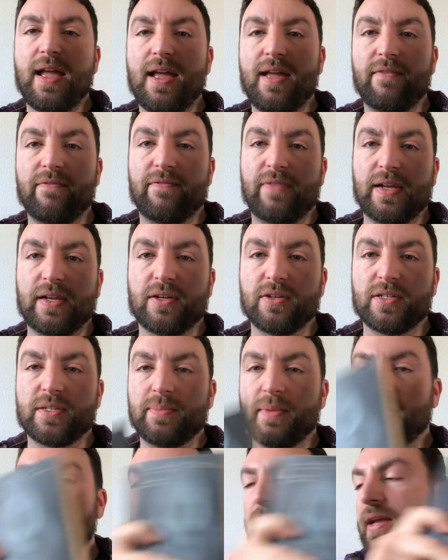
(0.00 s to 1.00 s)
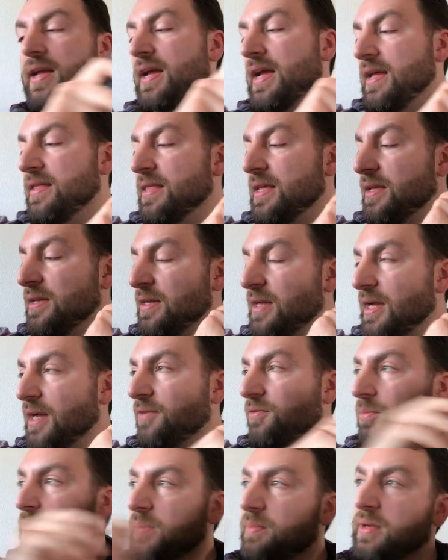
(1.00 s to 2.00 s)
and Fingersmith. And then I
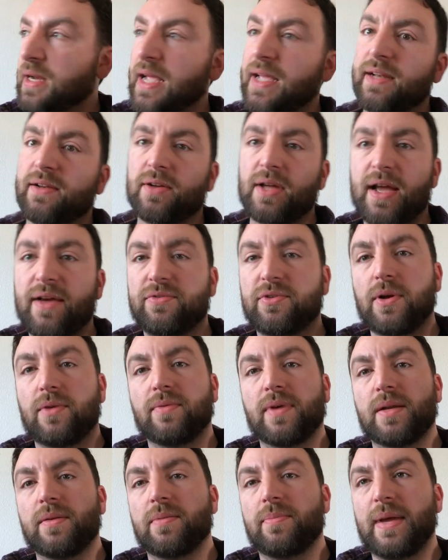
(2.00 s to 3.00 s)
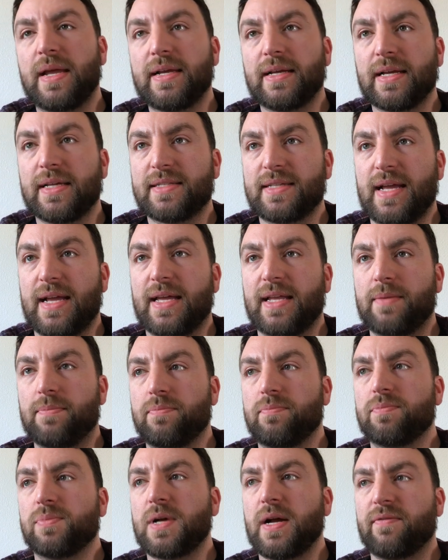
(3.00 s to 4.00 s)
remembered I had a, after I read the Guest, I had a
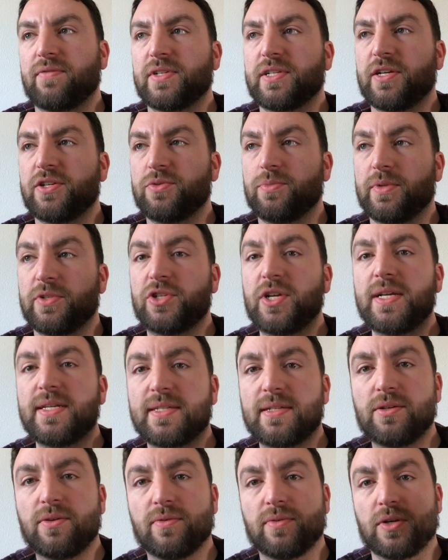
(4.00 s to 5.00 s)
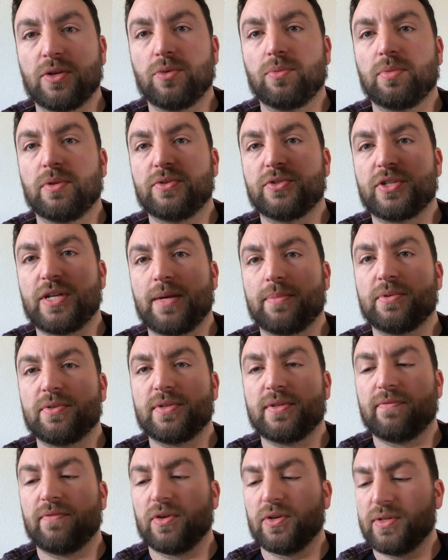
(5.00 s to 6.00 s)
conversation with Jason over at Old Blues Chapters
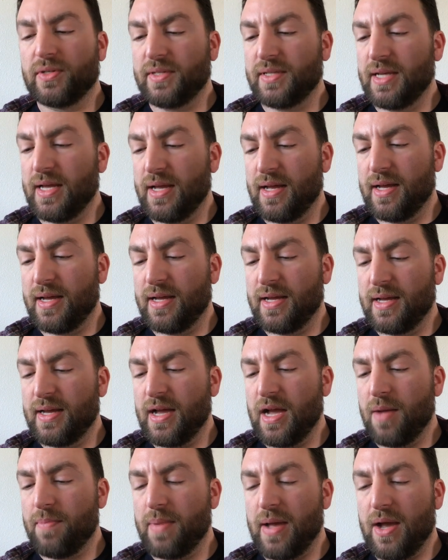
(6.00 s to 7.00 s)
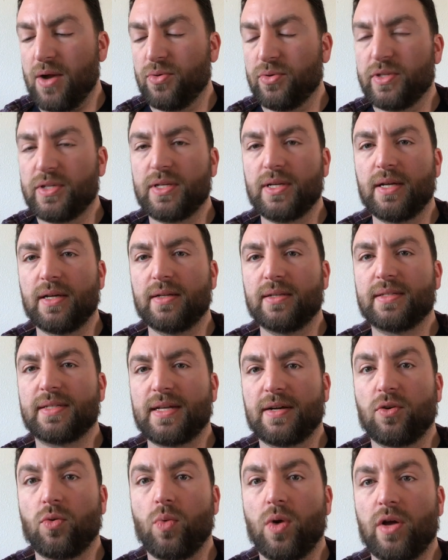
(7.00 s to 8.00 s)
and Verse uh, about
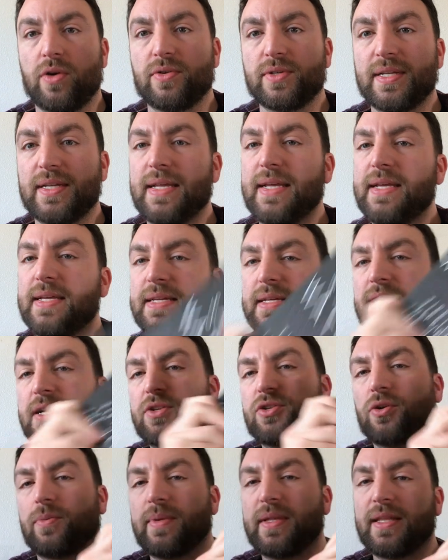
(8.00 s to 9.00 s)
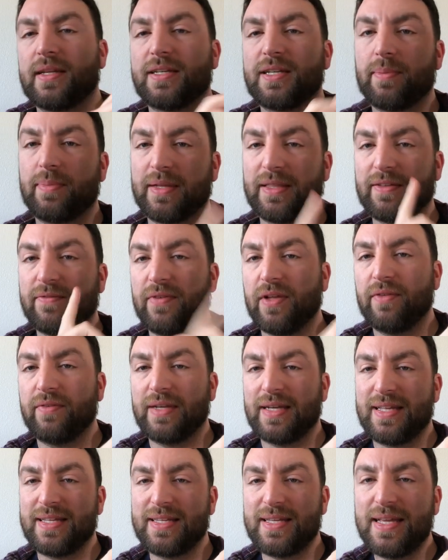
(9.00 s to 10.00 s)
Sarah Waters, and he had told me that Tipping the
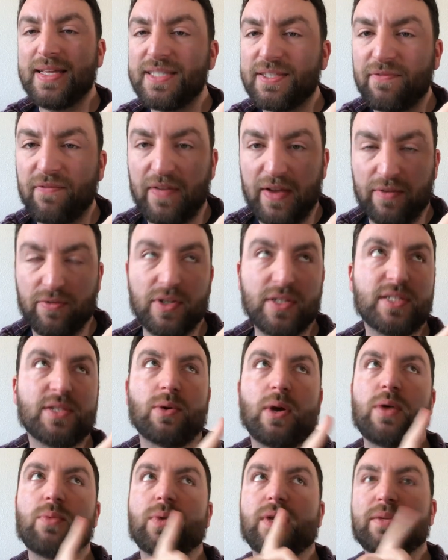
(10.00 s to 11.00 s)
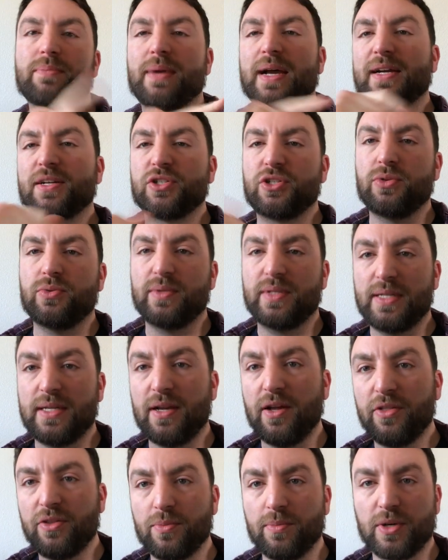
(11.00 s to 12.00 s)
Velvet is his favorite. So I went back to the
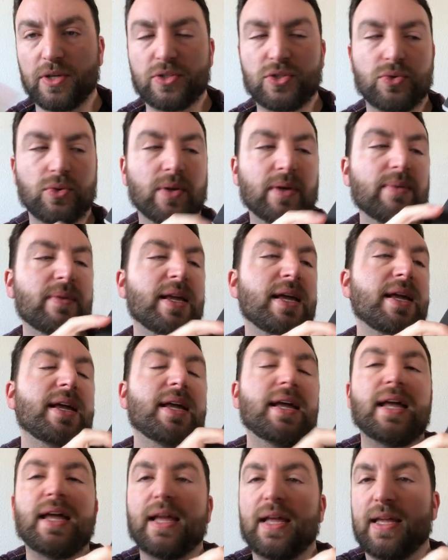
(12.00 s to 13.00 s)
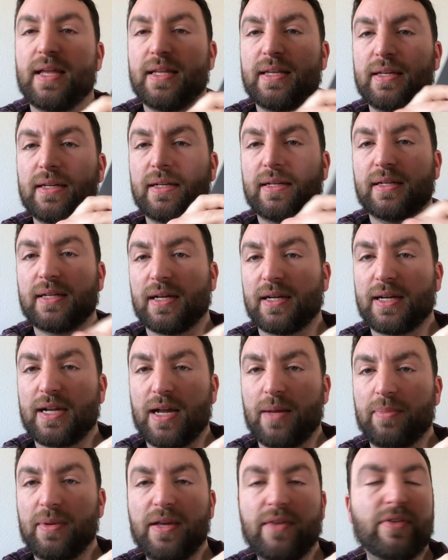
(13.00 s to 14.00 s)
other bookstore and got a
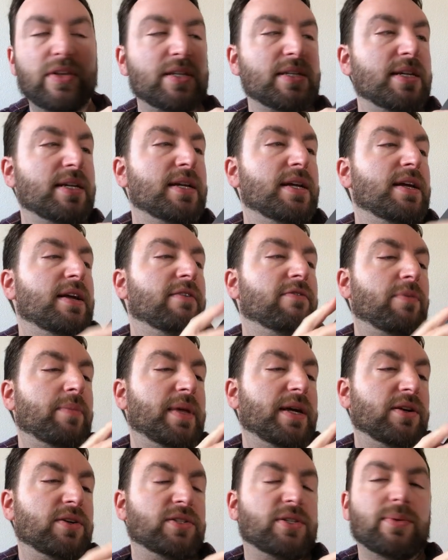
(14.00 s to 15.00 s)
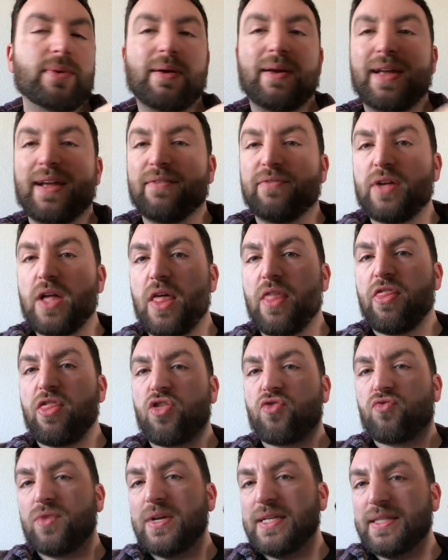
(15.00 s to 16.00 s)
copy of it from there. So now I have
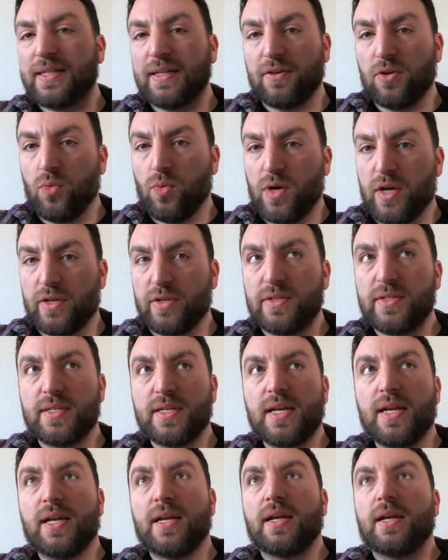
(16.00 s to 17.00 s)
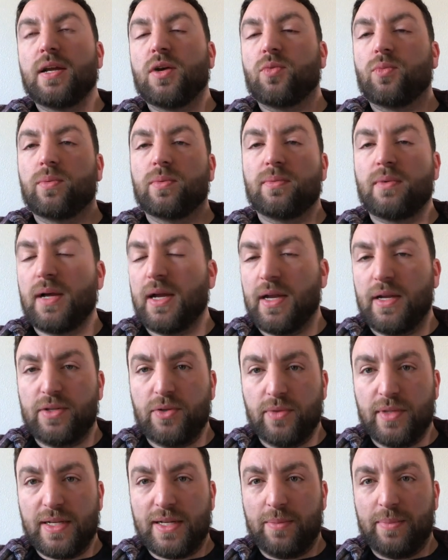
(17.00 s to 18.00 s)
three Sarah Waters. I
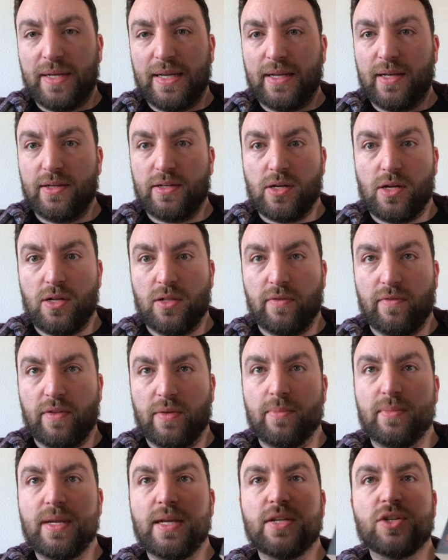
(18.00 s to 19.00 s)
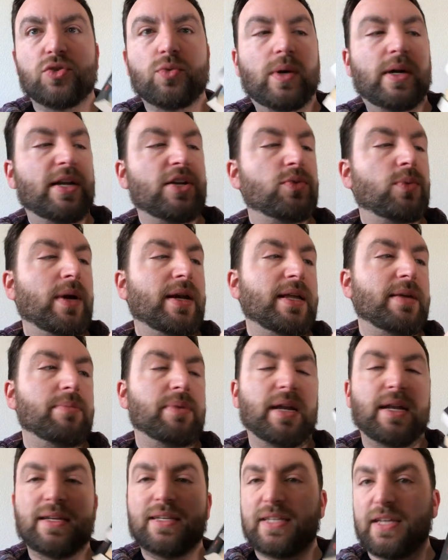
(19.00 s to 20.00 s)
don't think I'll be getting to all of them in 2020,
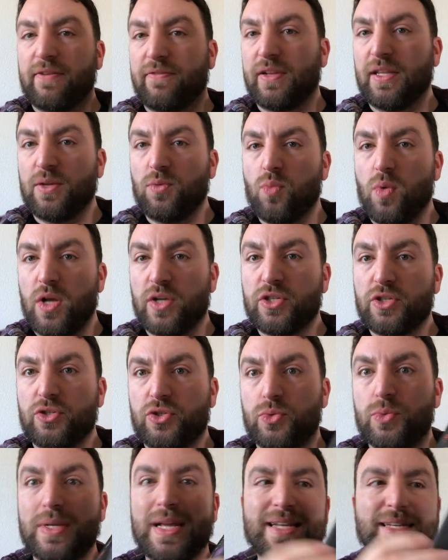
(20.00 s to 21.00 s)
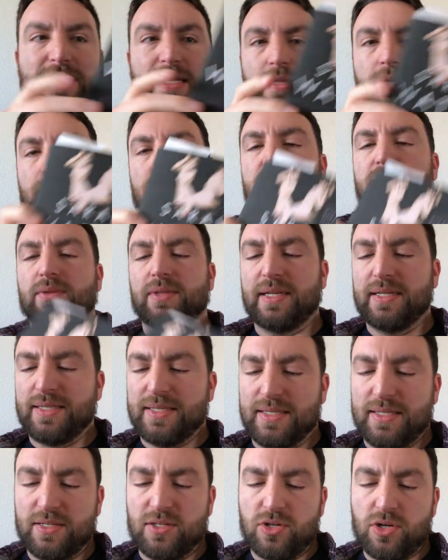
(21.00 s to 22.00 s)
but I definitely want to get to them. So
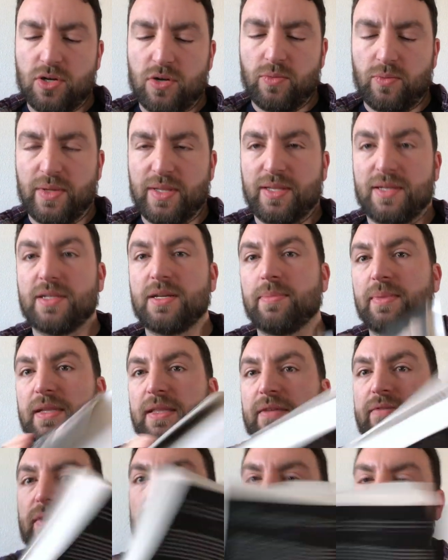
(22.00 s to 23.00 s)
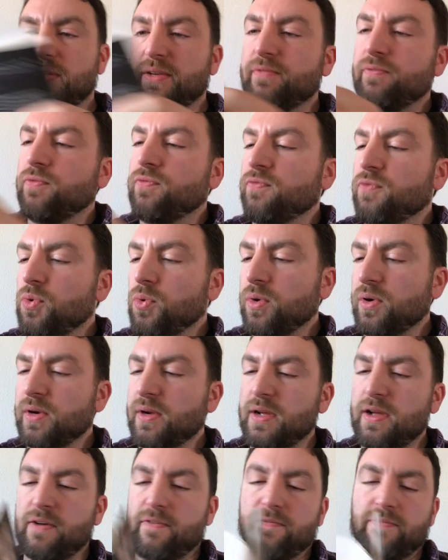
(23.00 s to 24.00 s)
let's start with Tipping the Velvet
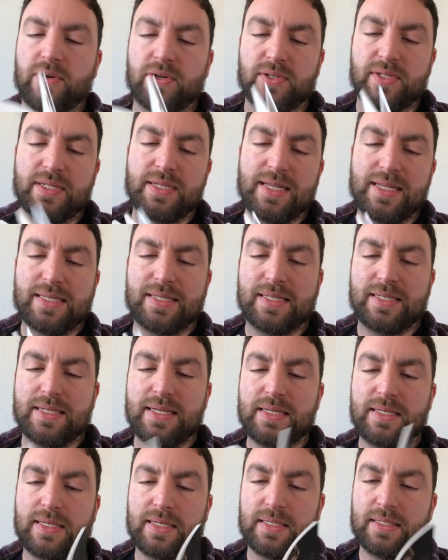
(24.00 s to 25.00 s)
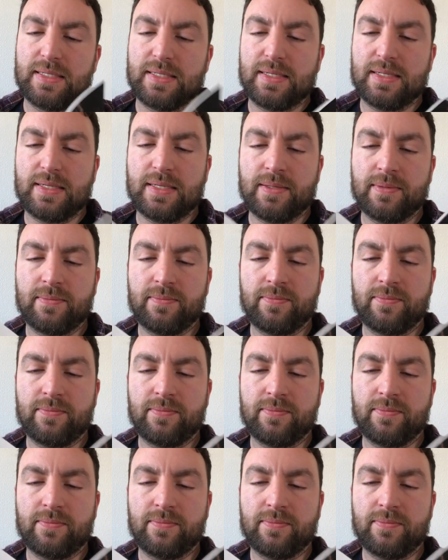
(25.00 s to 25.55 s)
for a first sentence.